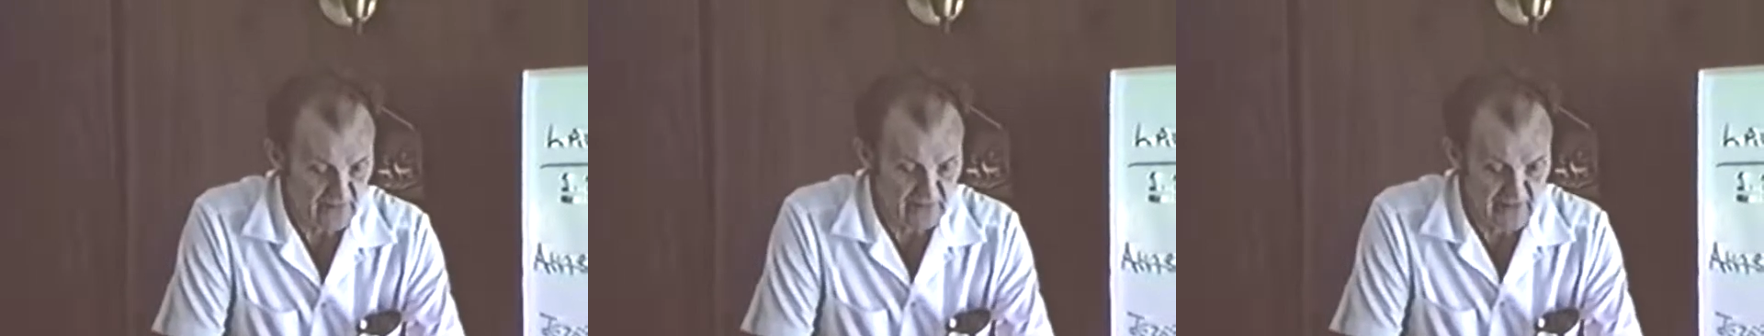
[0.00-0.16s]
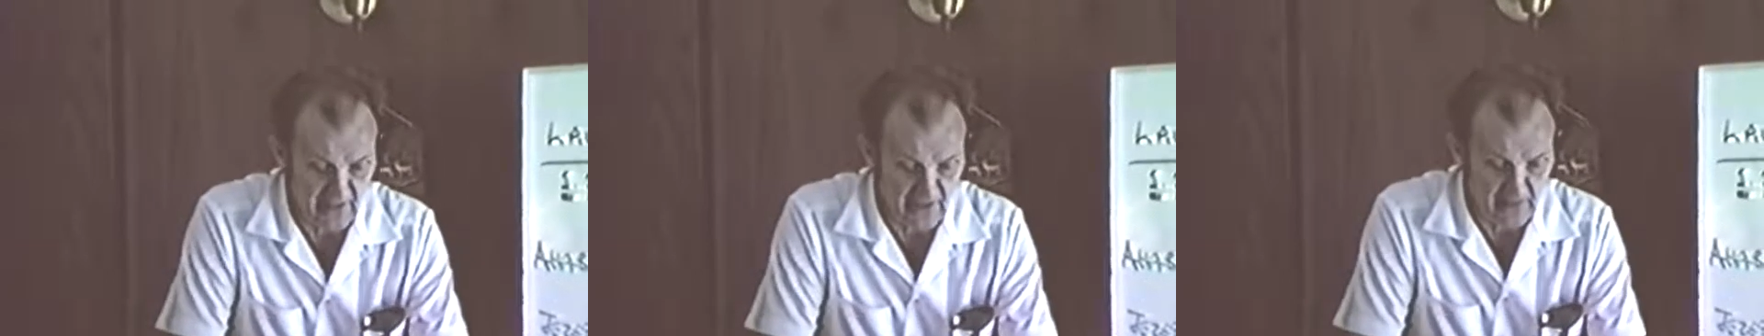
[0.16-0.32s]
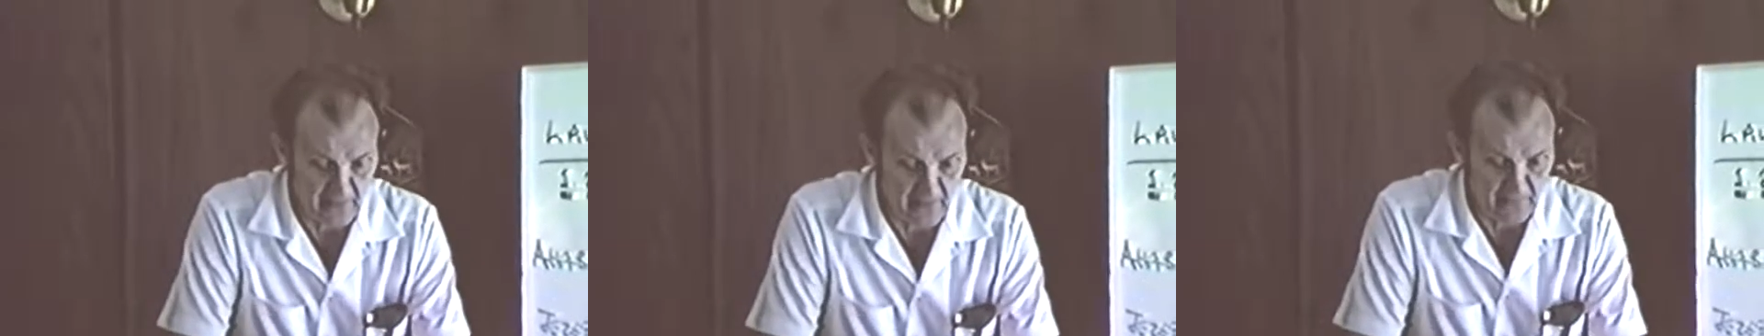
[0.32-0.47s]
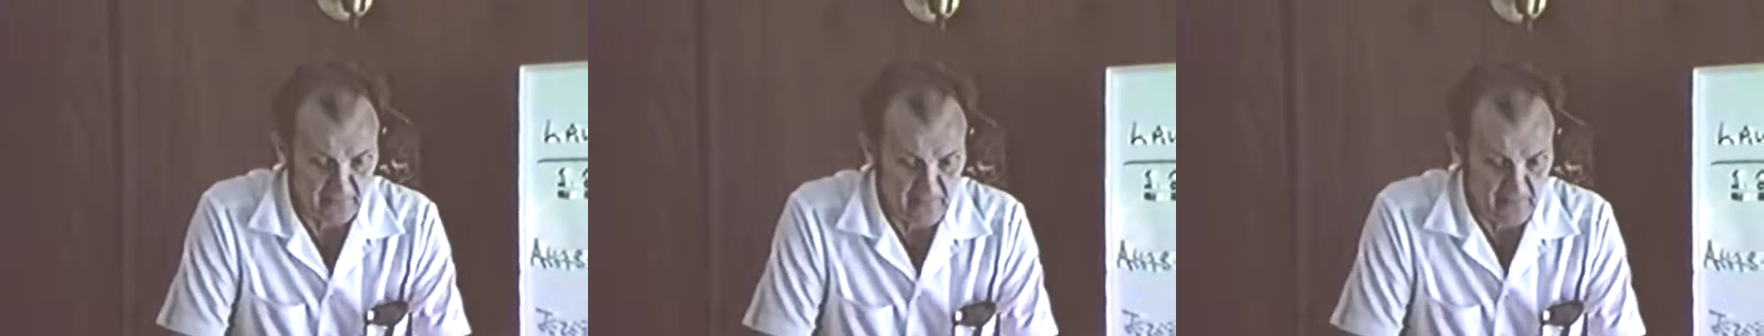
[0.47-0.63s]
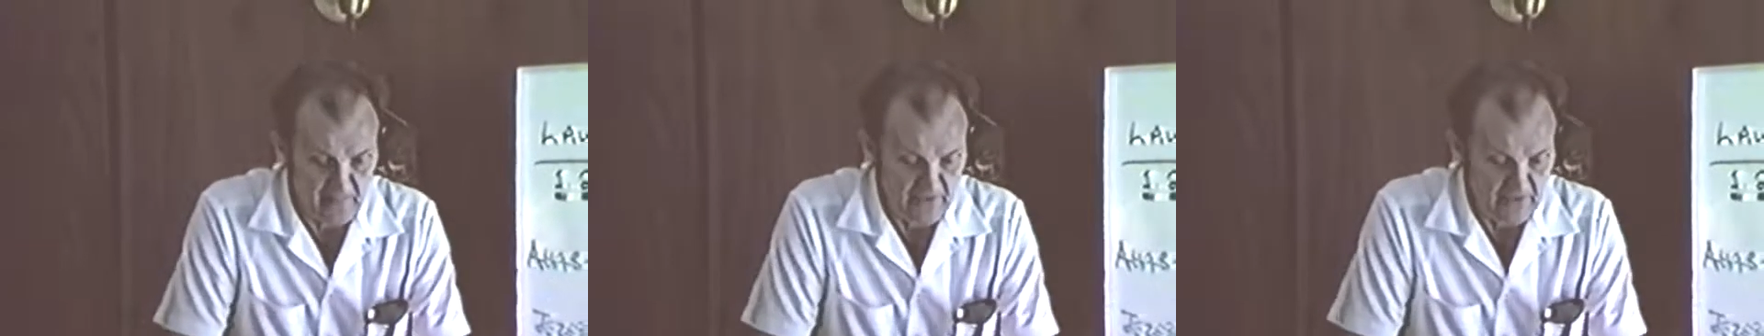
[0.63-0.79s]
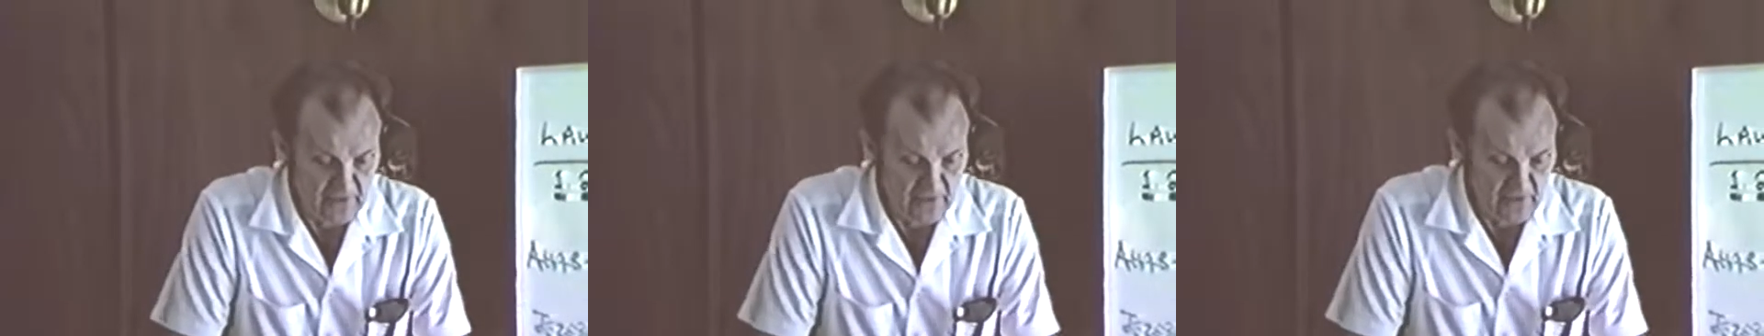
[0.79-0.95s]
Now,
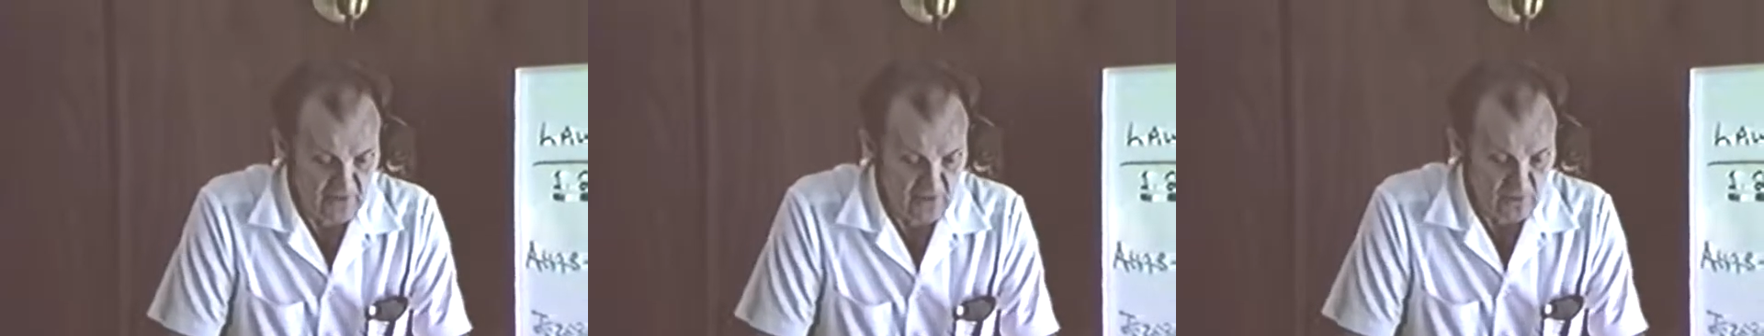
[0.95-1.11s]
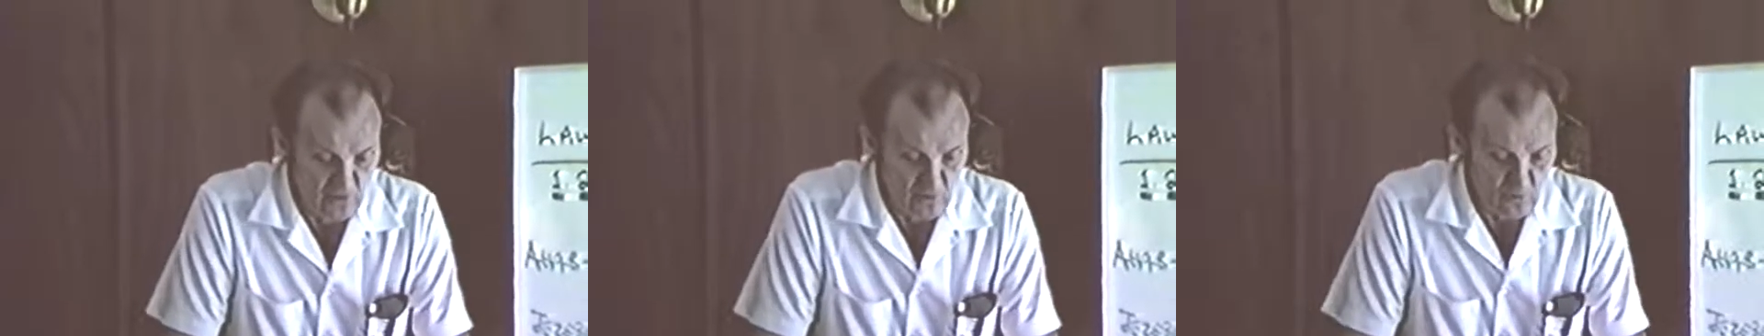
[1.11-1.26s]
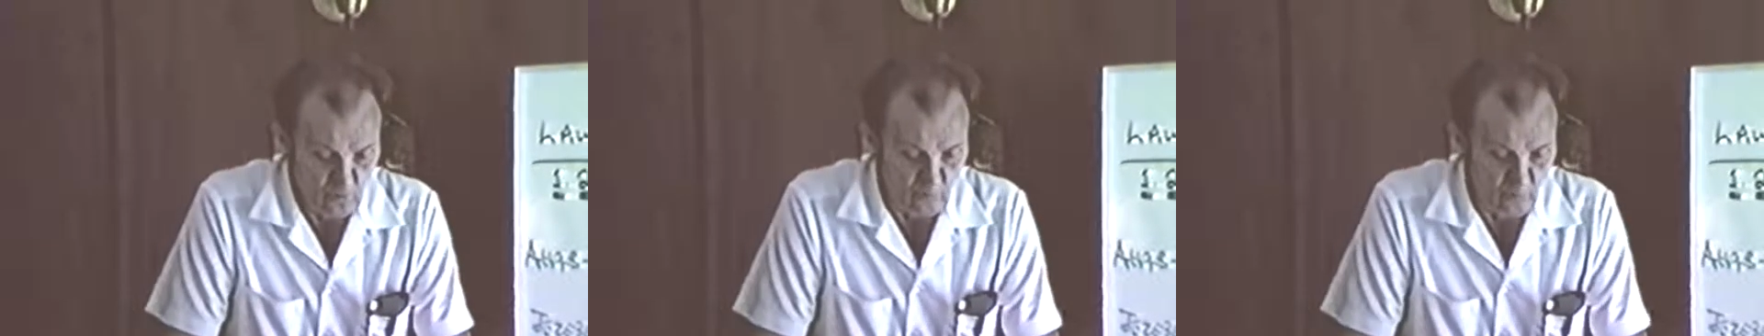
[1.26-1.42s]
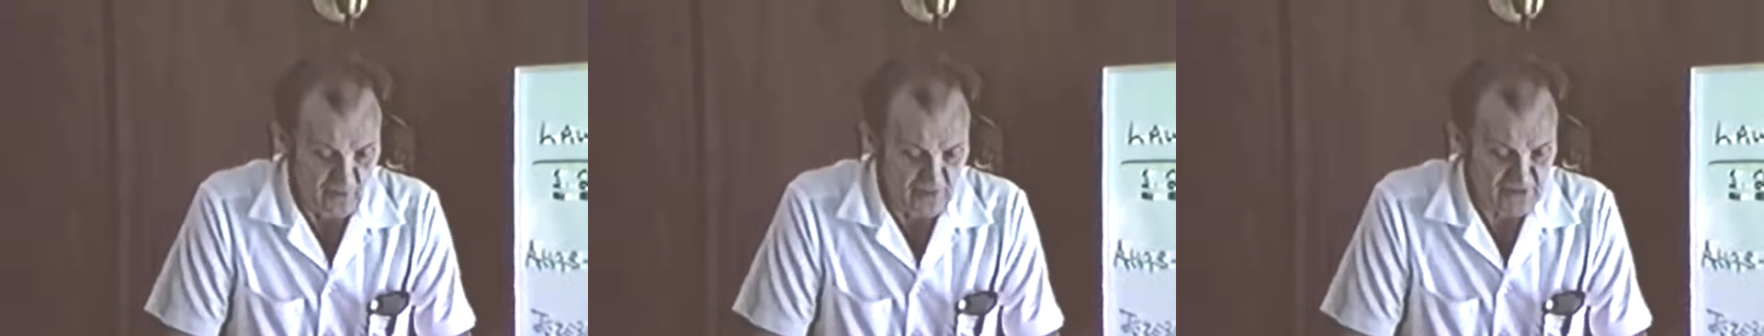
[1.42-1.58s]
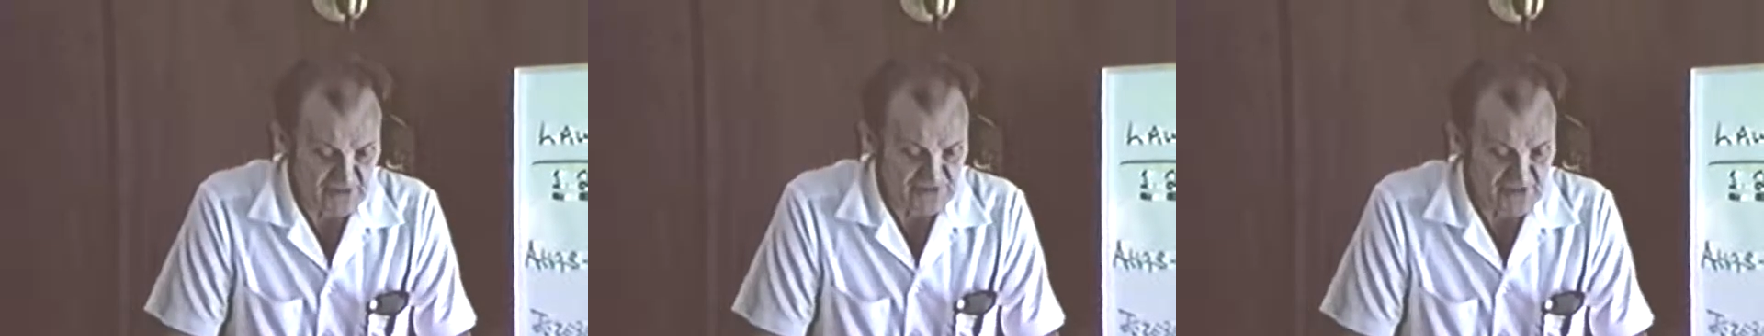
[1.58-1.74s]
when